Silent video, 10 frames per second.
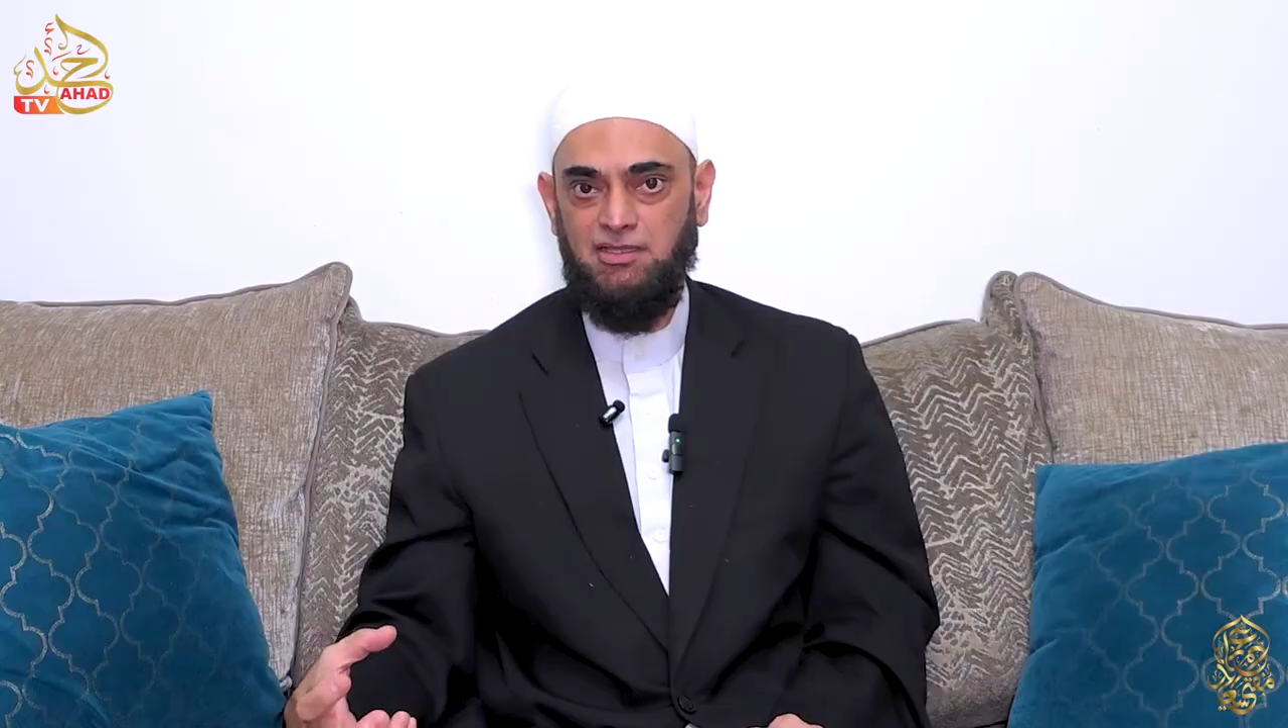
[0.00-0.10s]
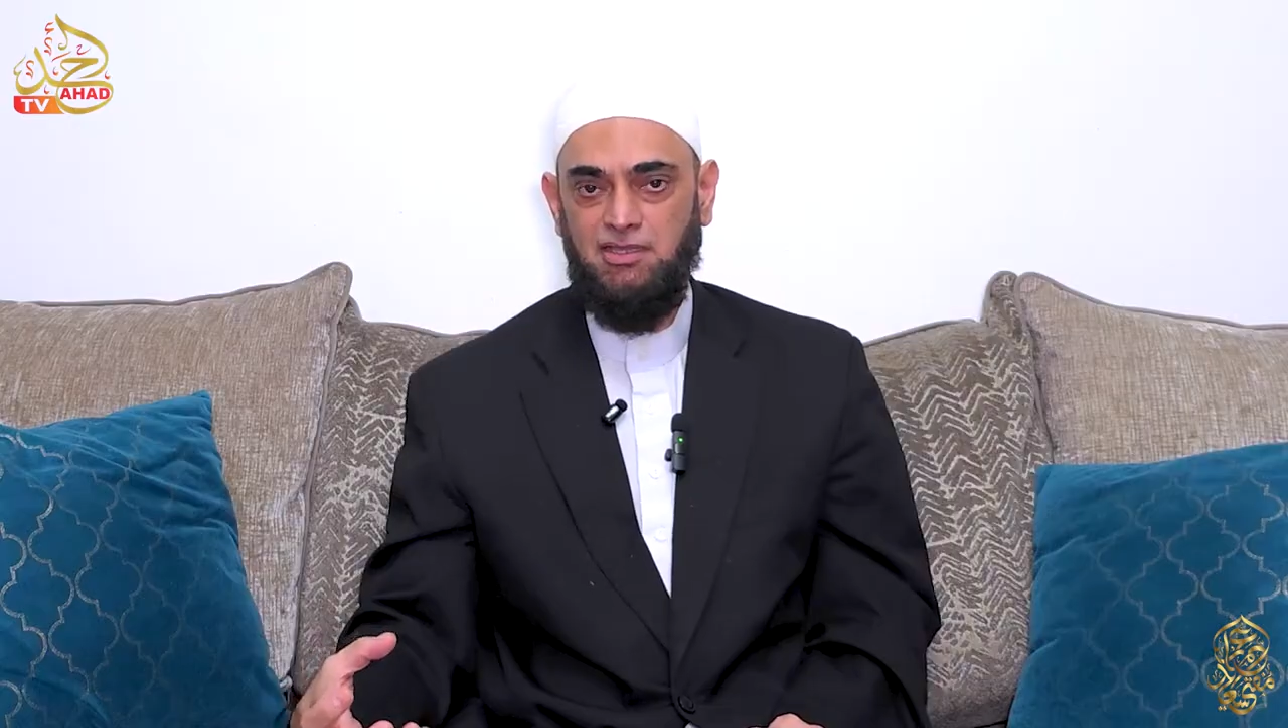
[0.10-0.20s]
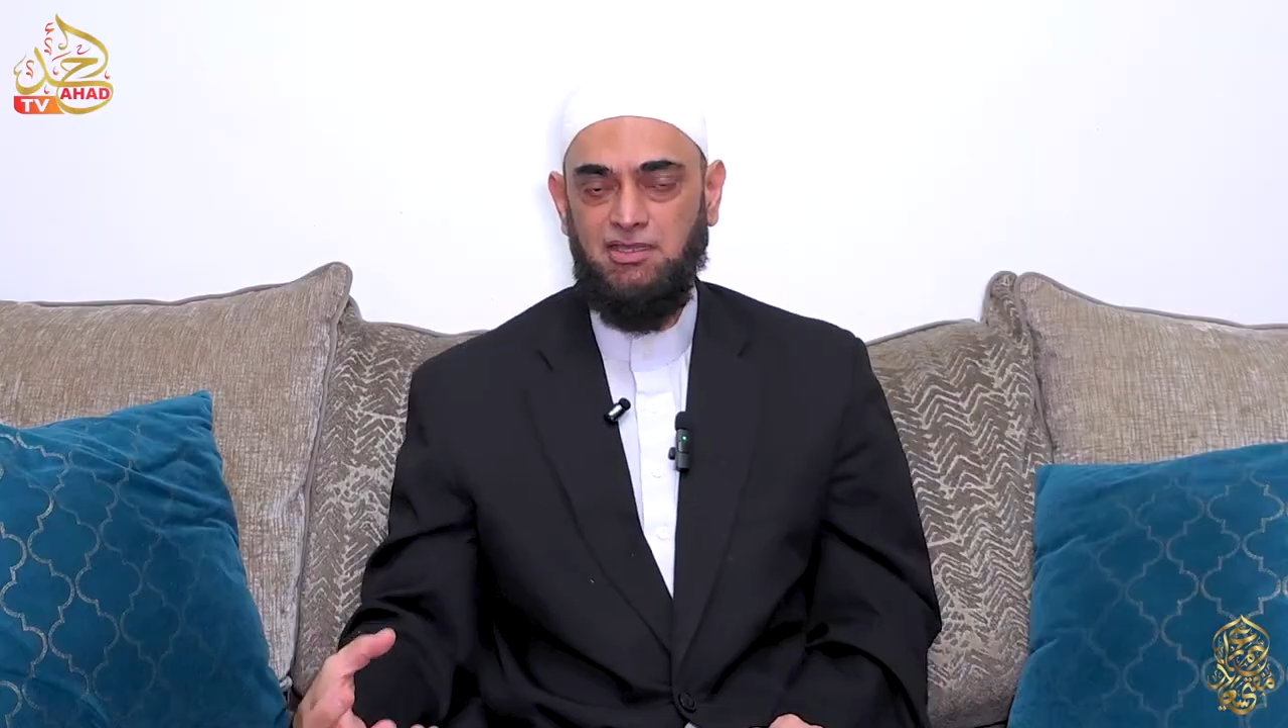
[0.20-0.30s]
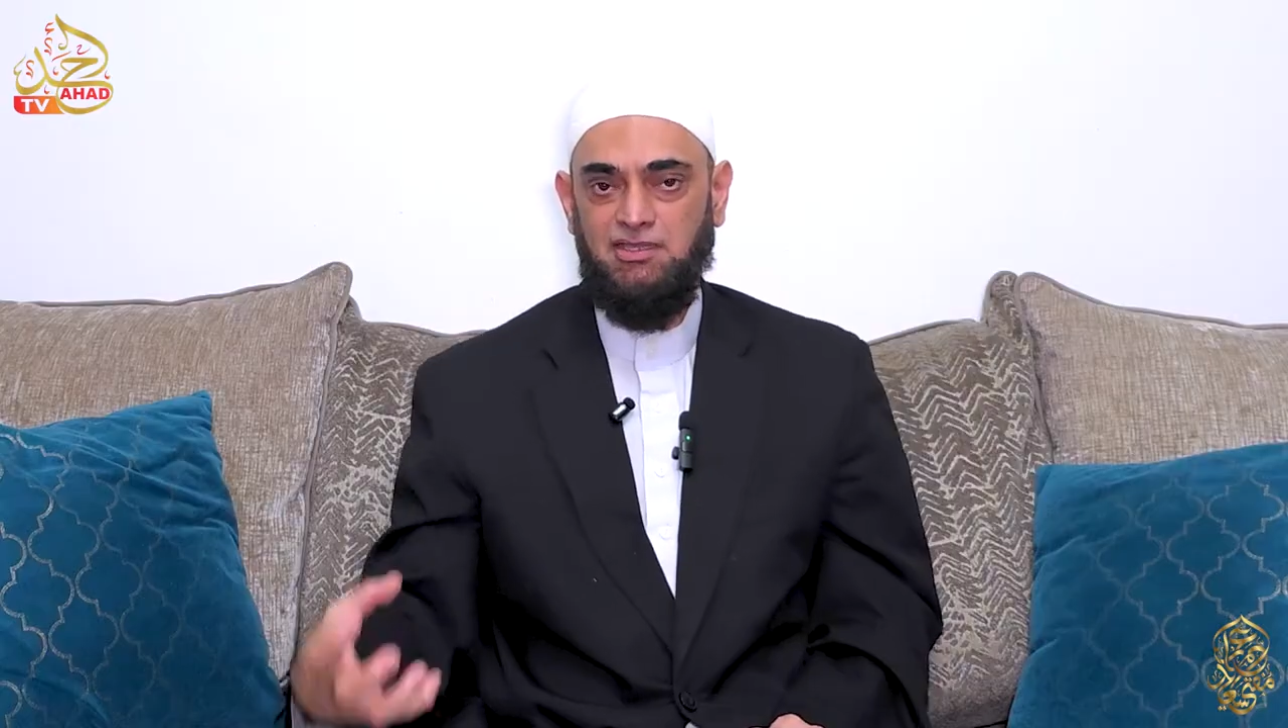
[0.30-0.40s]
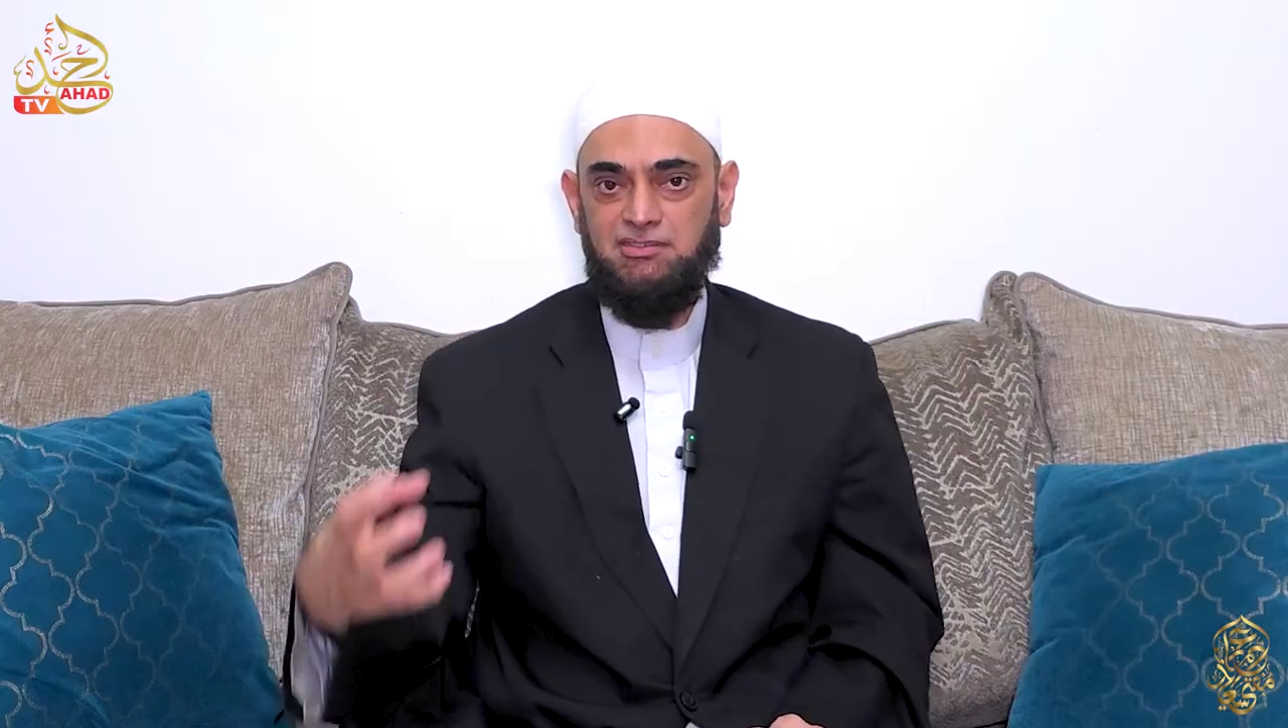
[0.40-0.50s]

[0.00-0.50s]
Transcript: In